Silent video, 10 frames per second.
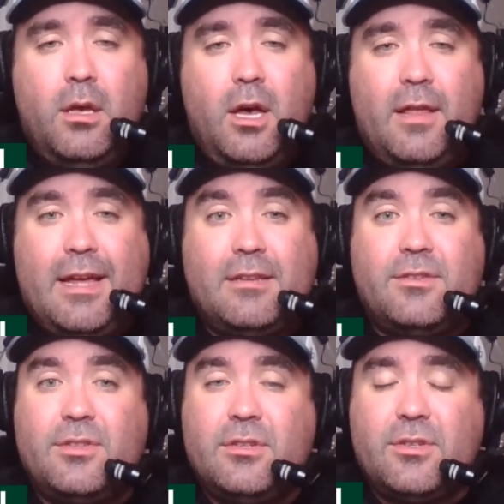Uh,
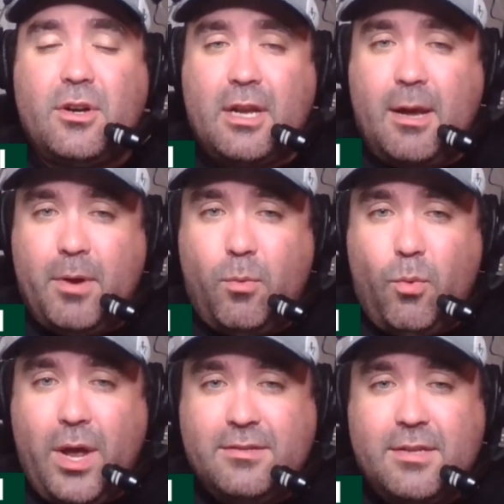that's starting up on
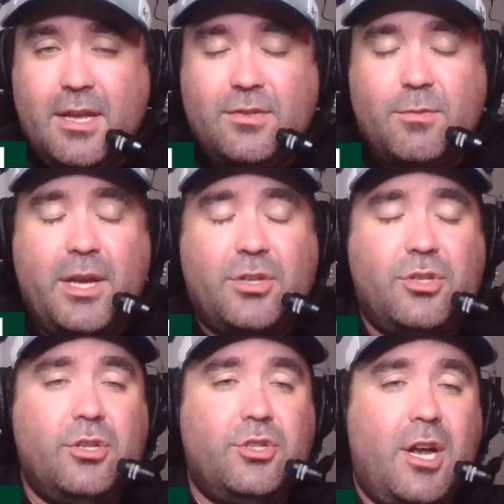Wednesday, so make
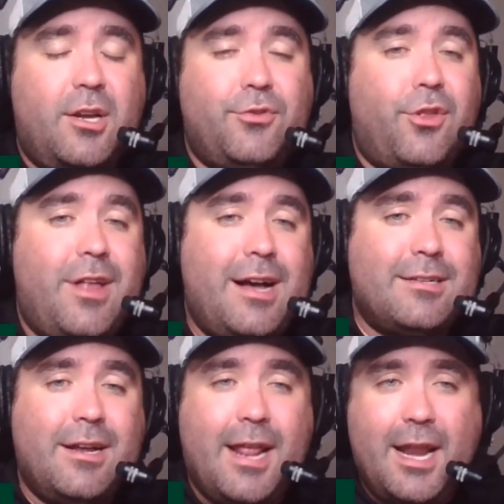sure you check out the
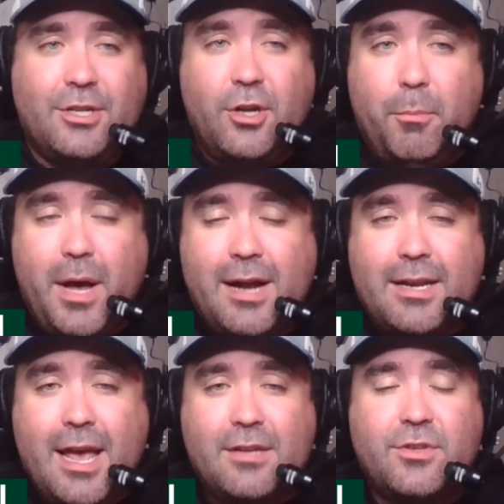Locked On N H L
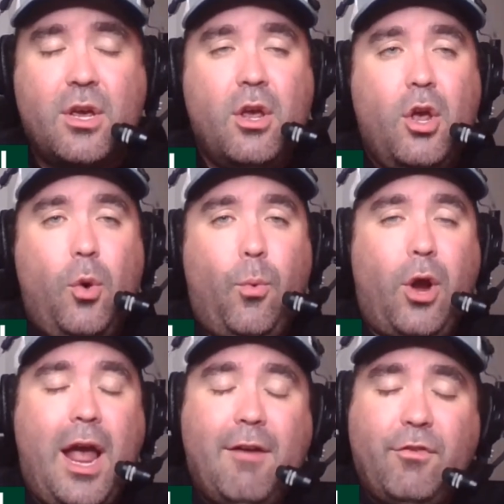podcast
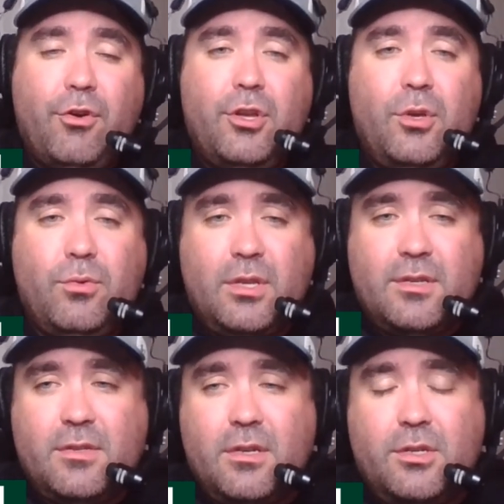wherever you
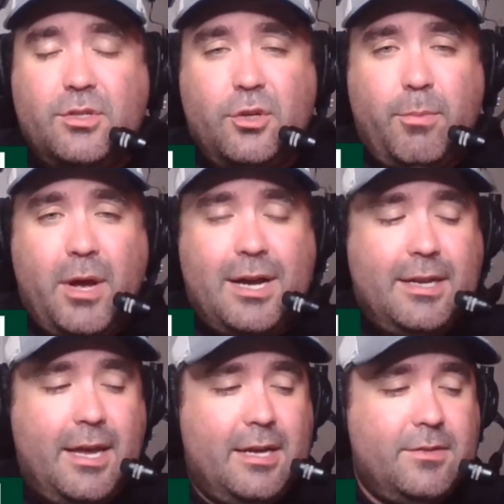listen to your
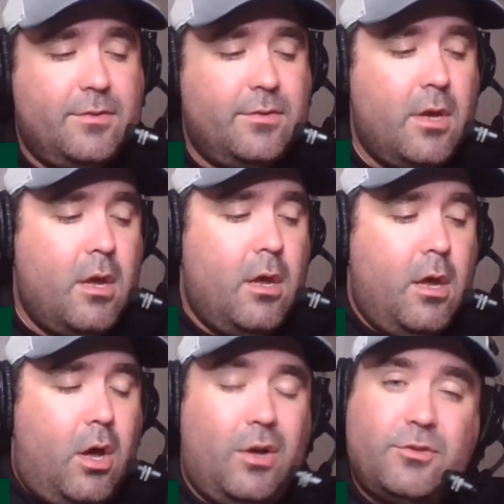podcasts.
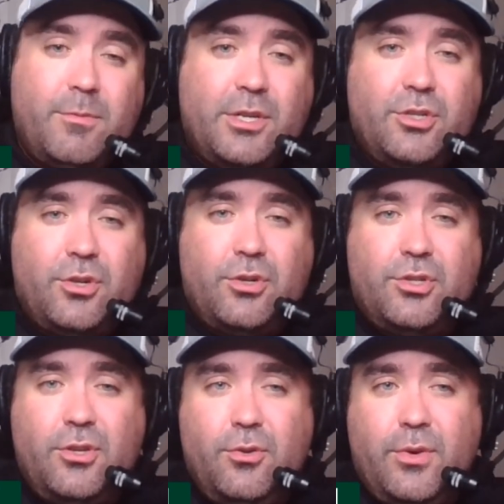Also, make sure
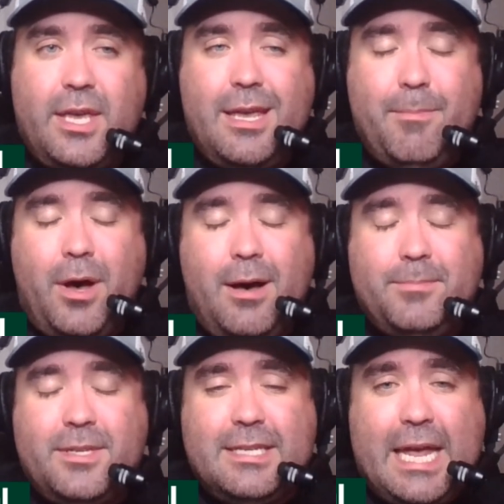to keep
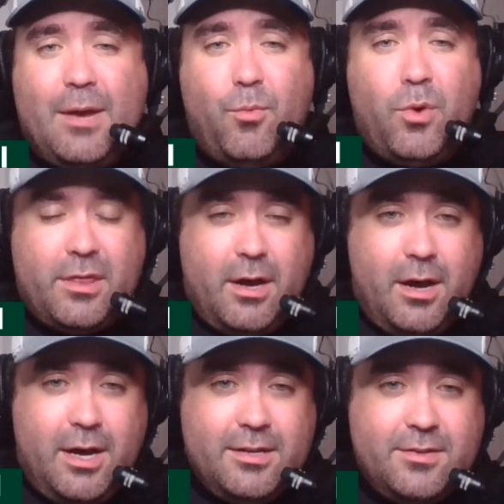up to date with
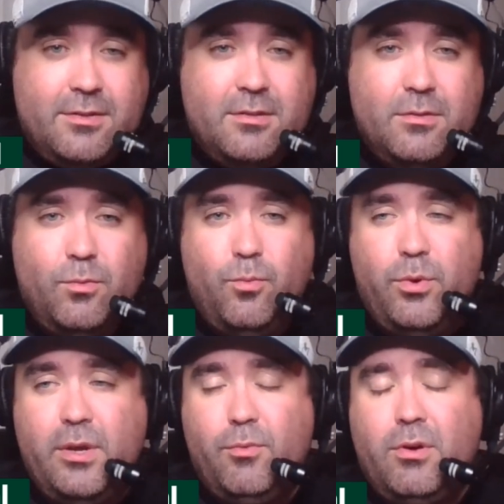us.
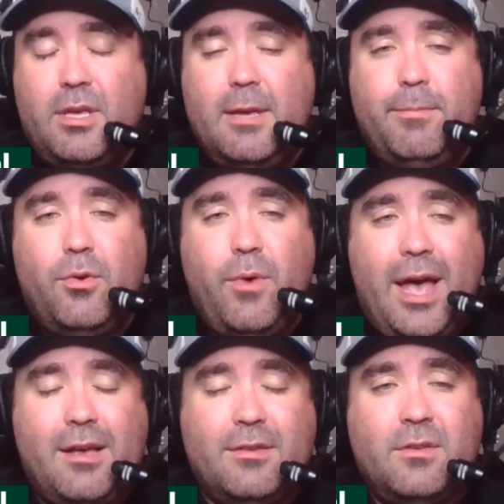We will keep you
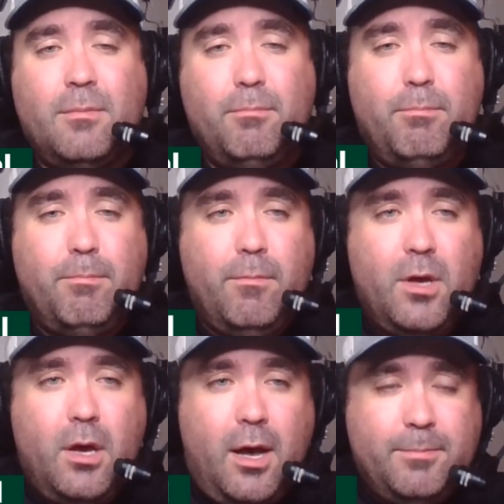as
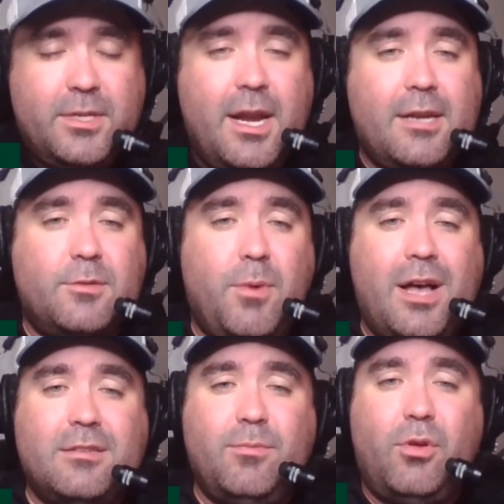up to date as
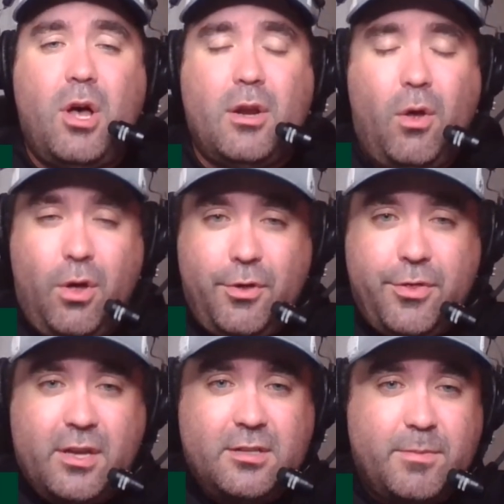possible on all
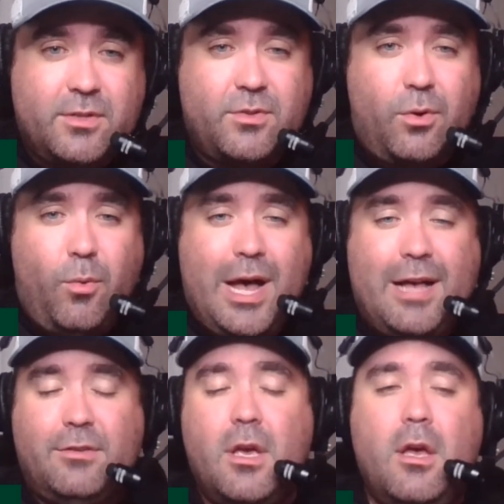things Minnesota
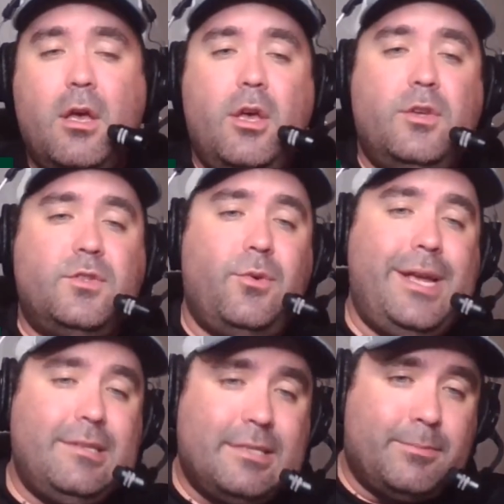Wild. So
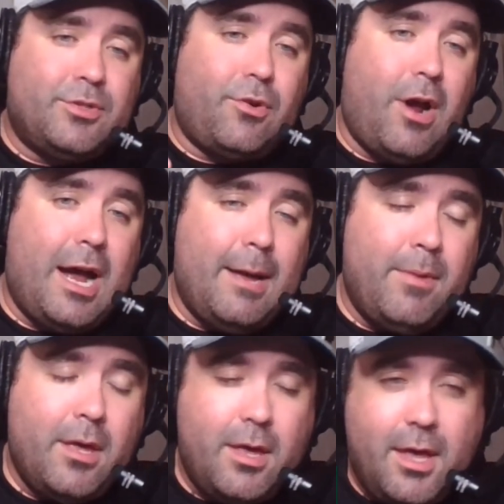hit
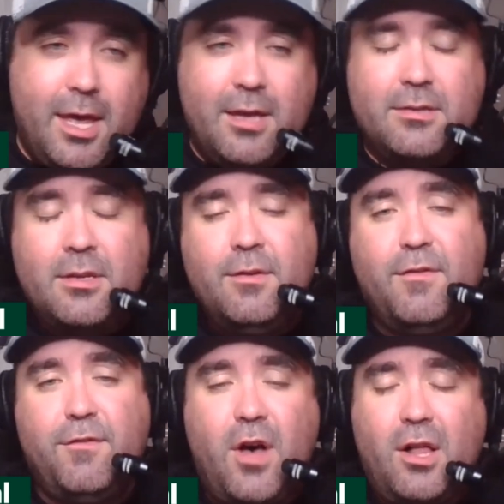subscribe, hit
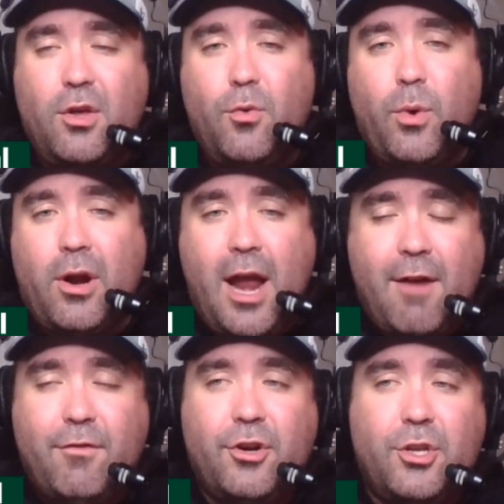follow
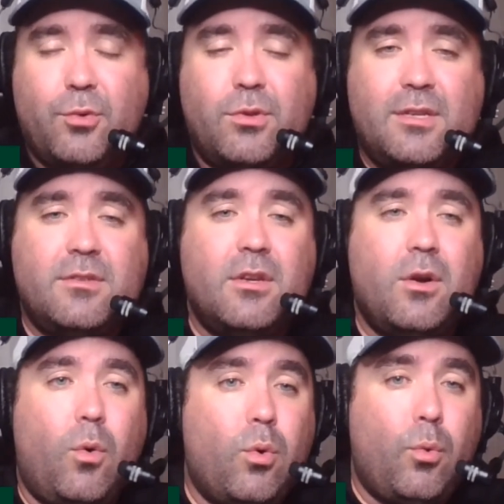wherever you listen
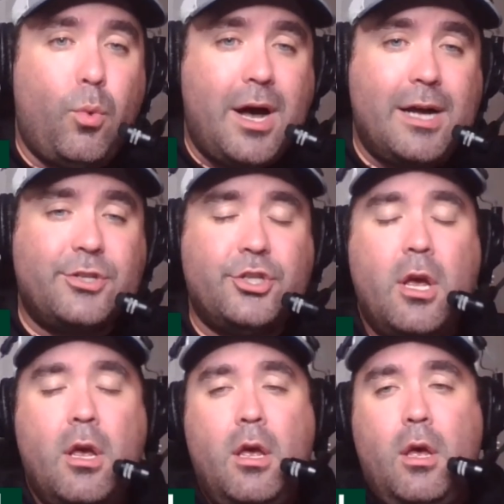or watch.
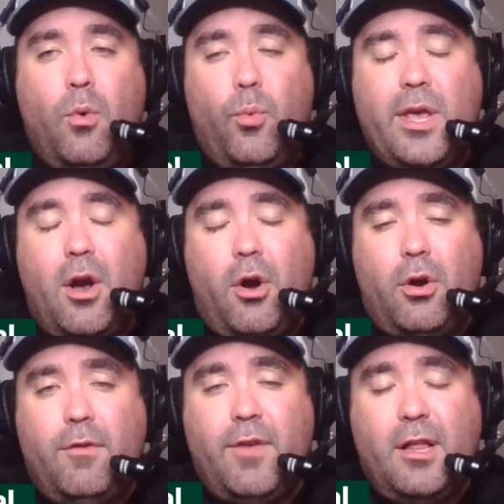We
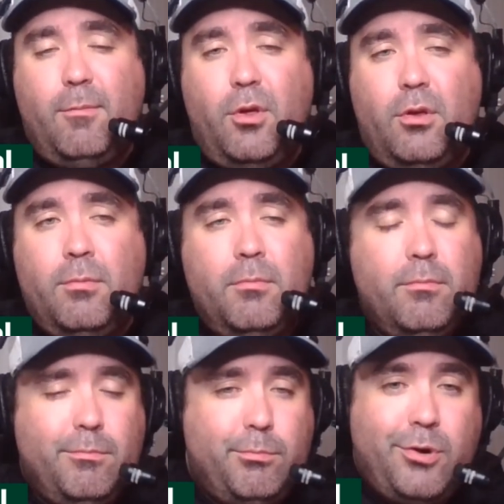are available
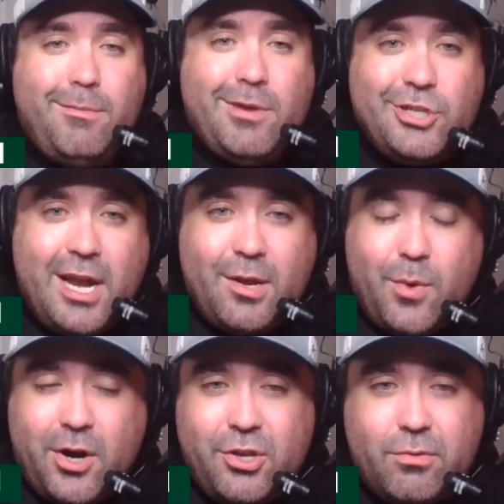pretty much
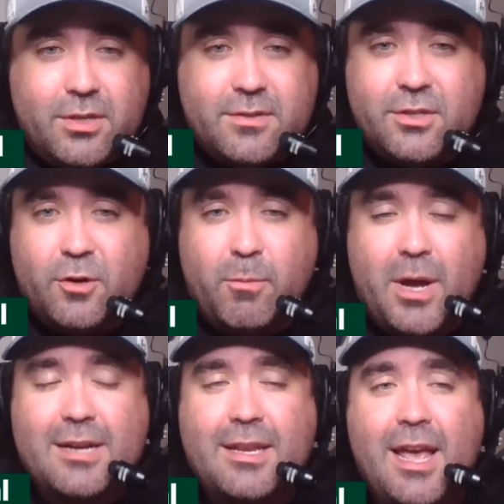anywhere you listen to your
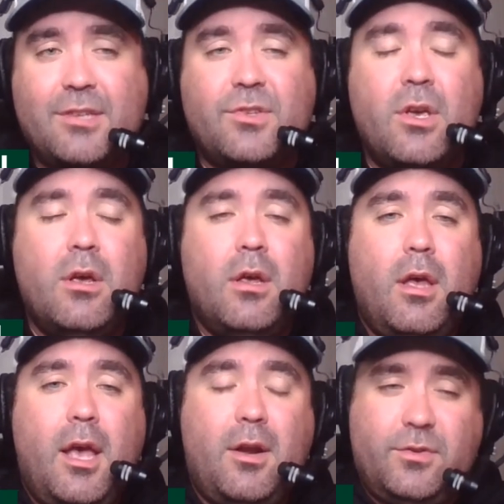podcasts,
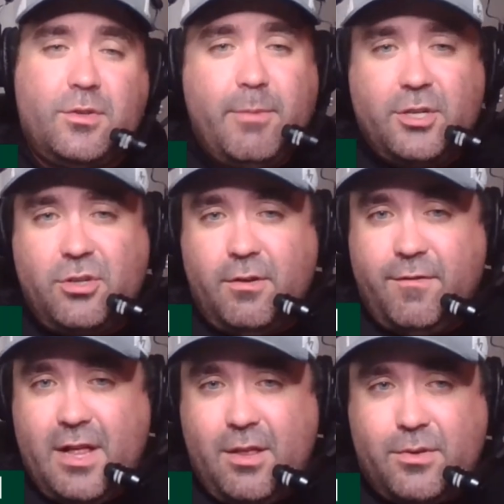and also make sure to
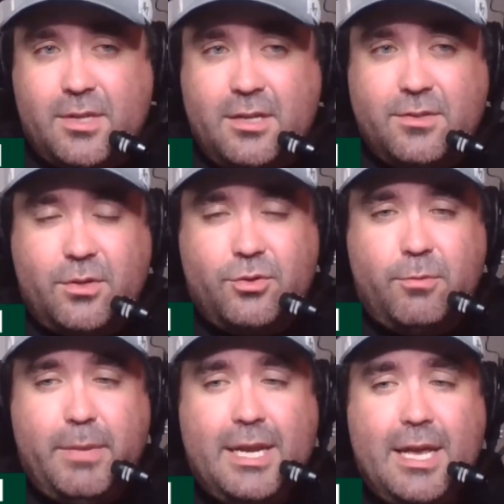follow us on
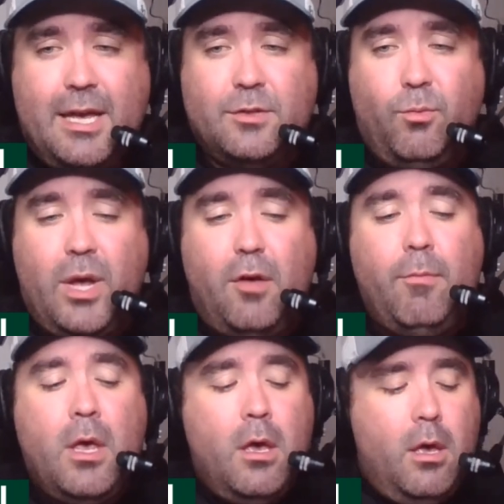social media as
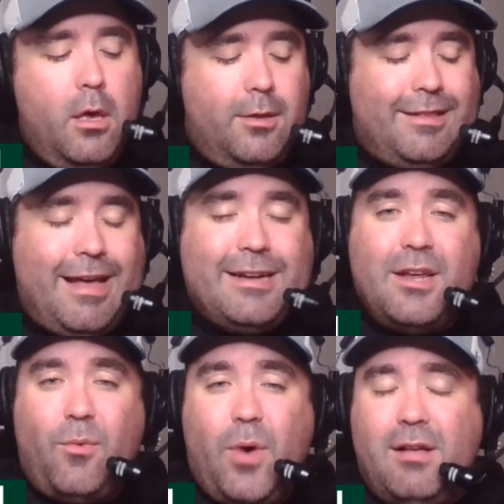well. Locked
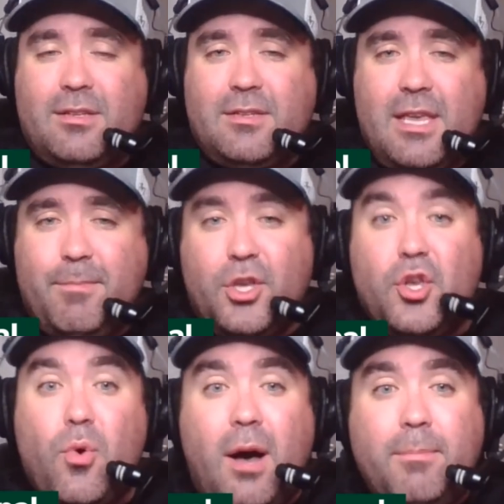On Wild is keeping
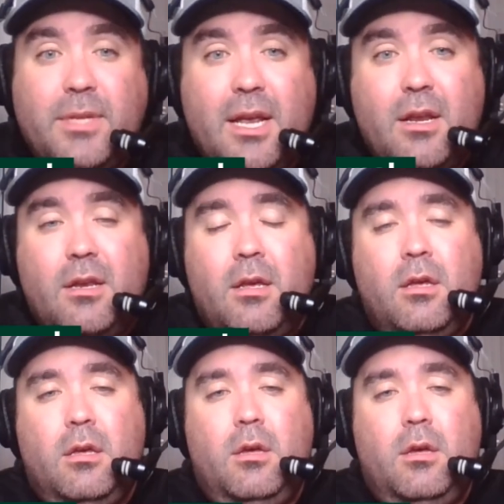you updated